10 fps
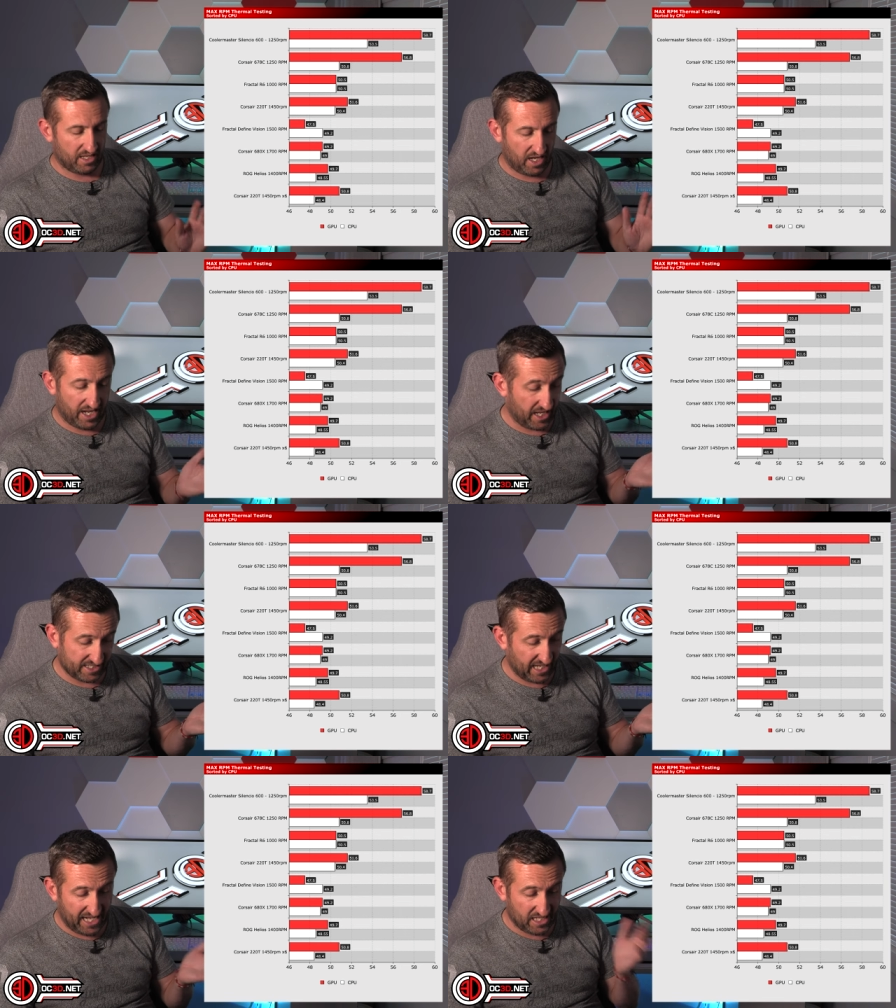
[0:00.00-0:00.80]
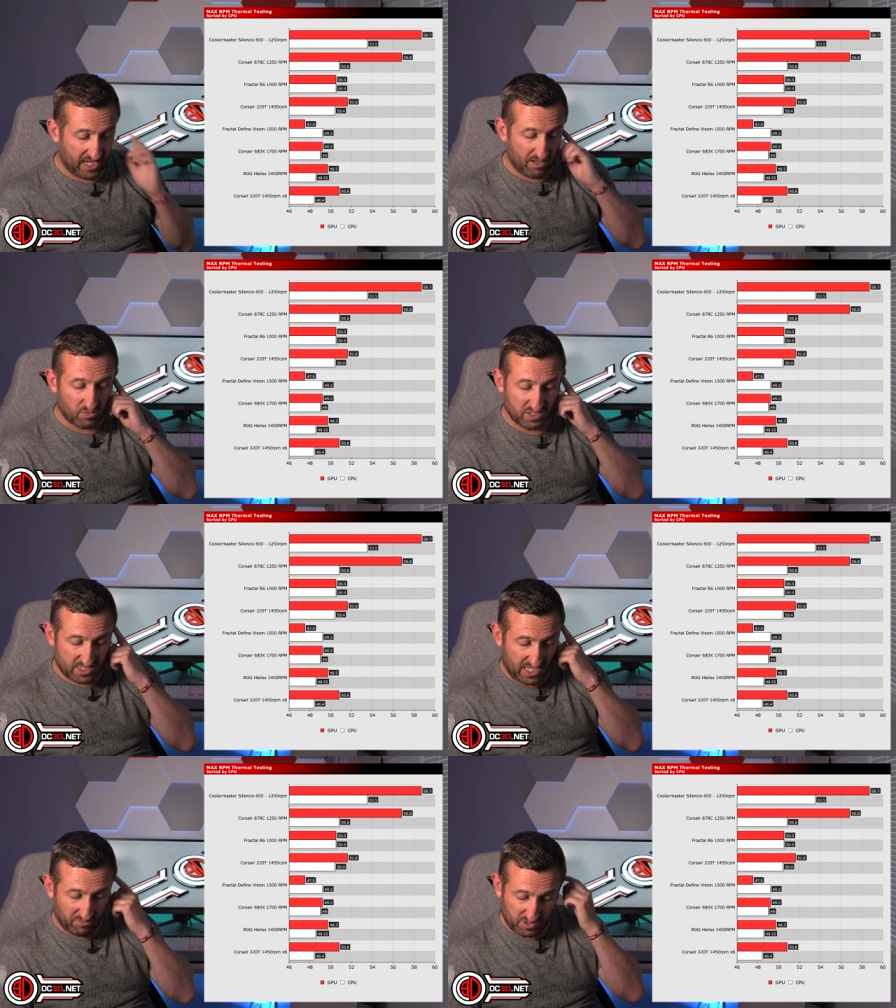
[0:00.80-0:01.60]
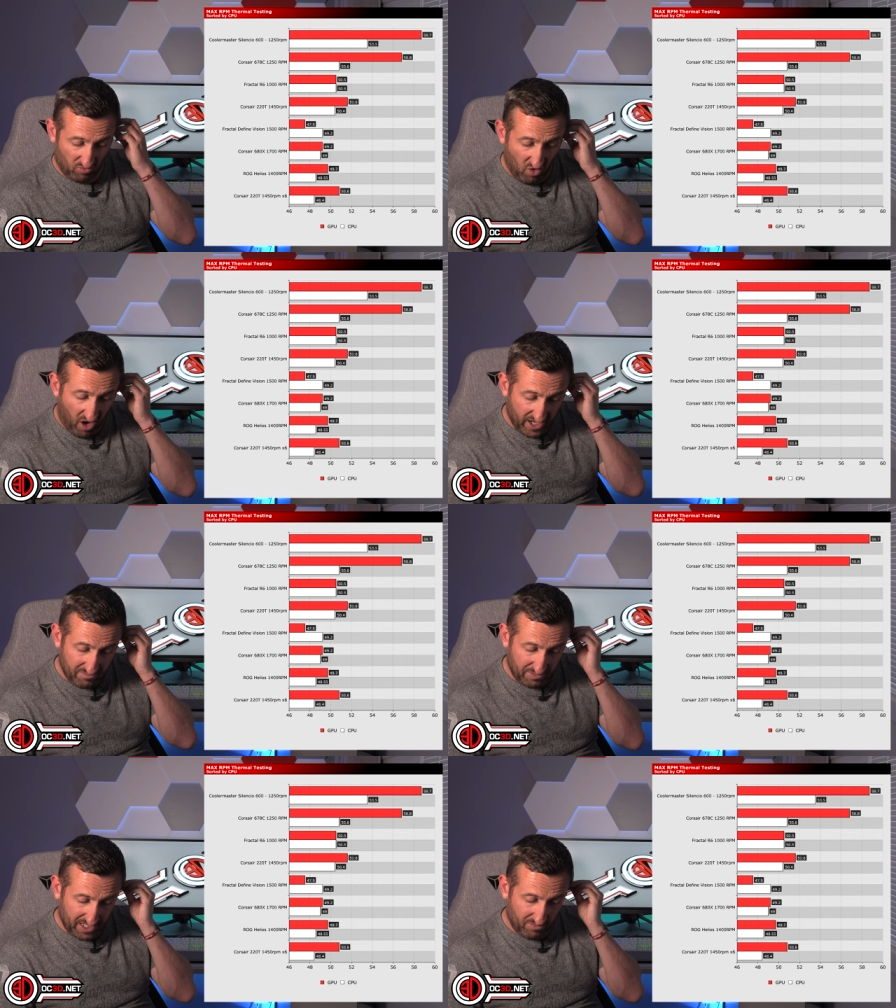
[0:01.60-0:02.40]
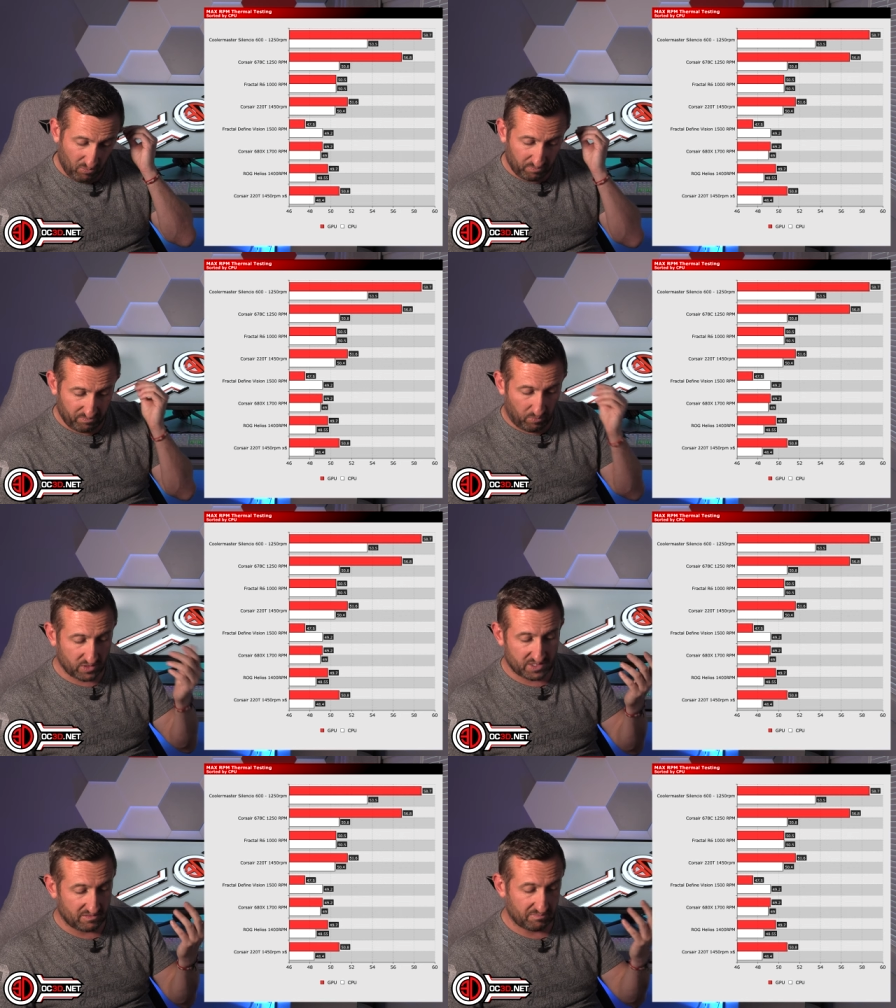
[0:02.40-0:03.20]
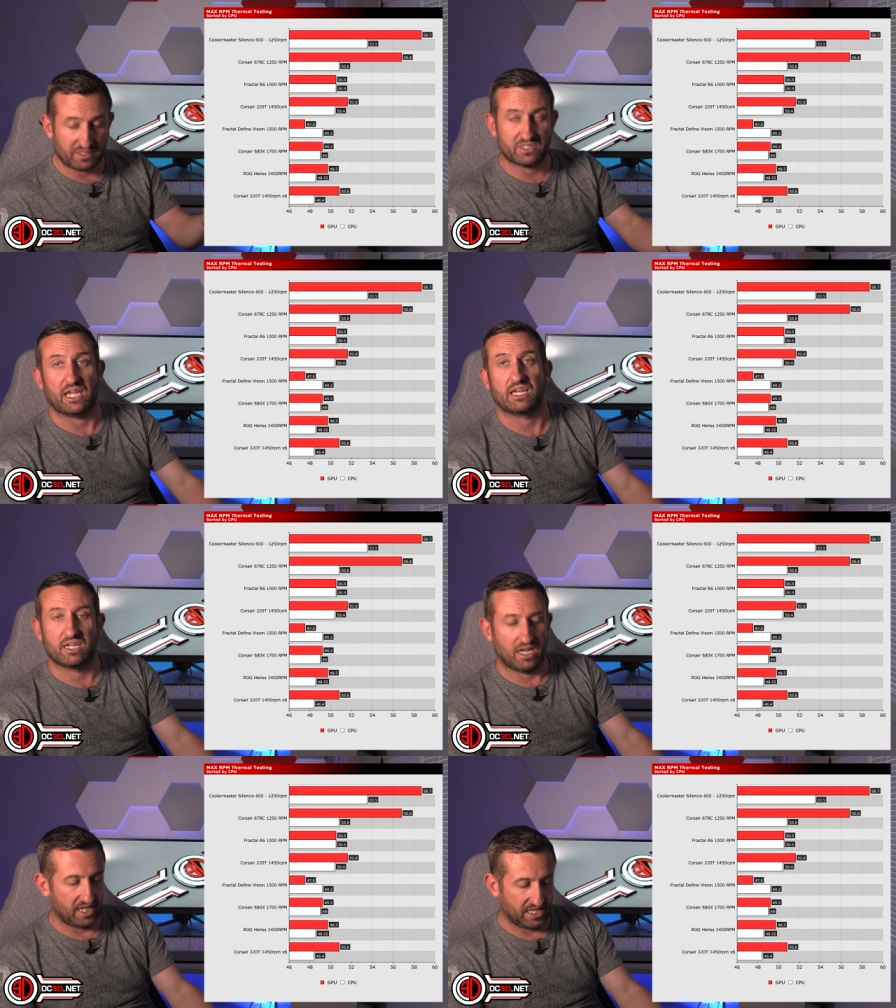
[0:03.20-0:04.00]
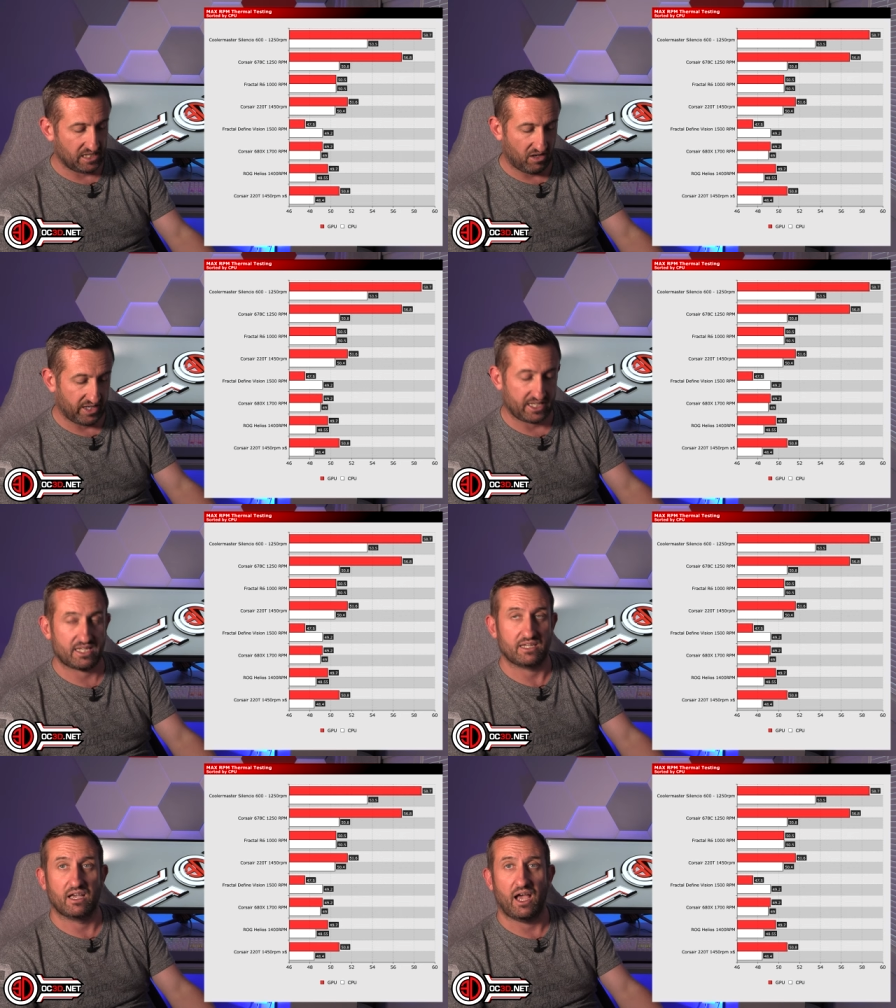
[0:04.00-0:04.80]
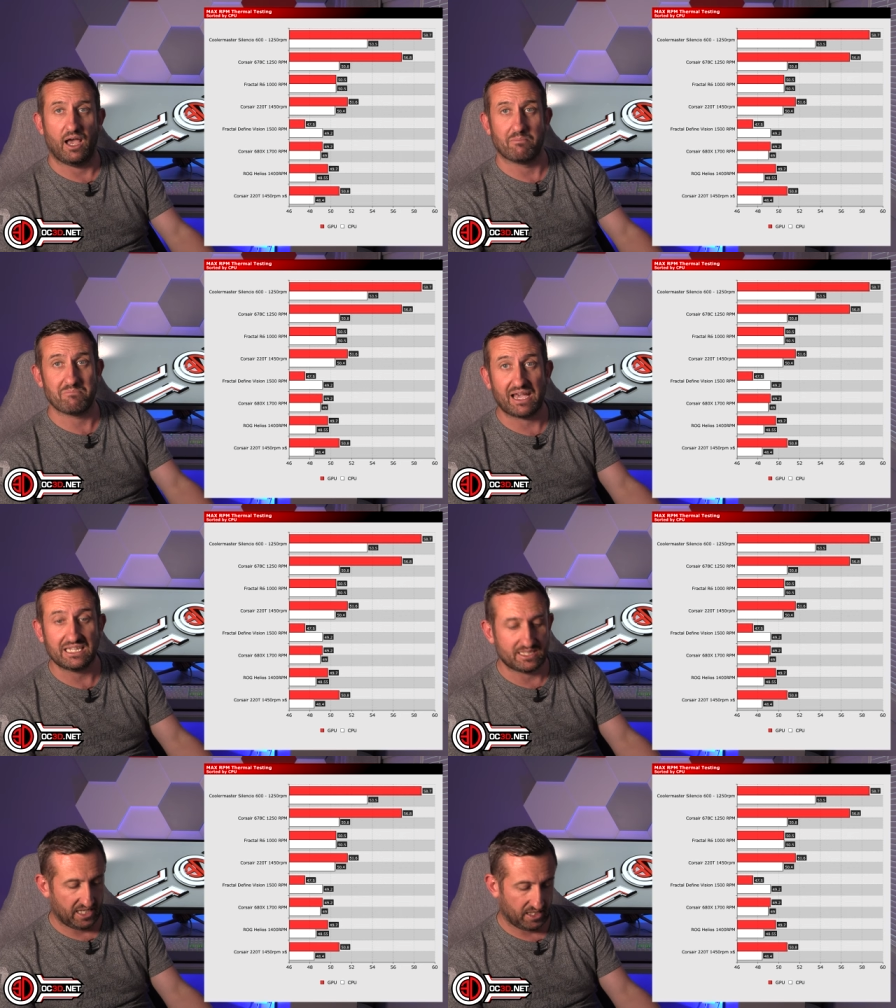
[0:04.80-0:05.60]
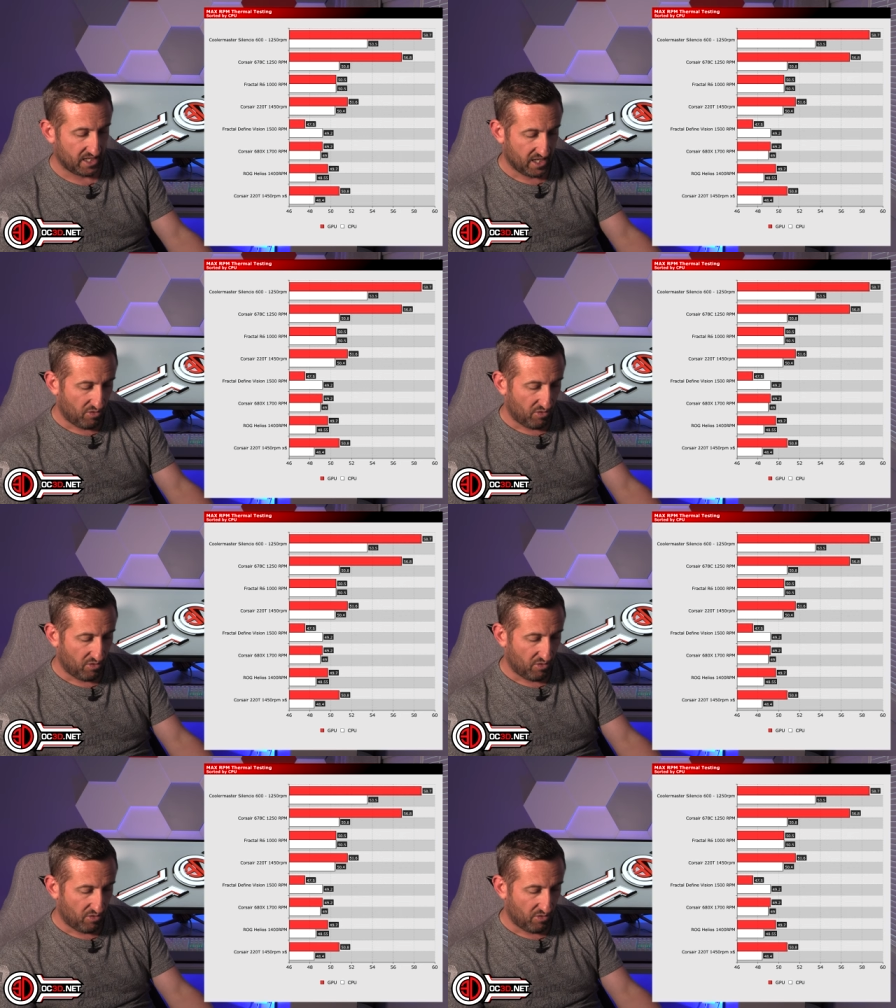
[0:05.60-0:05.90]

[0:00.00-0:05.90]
again, it was all right, but it wasn't particularly like amazing.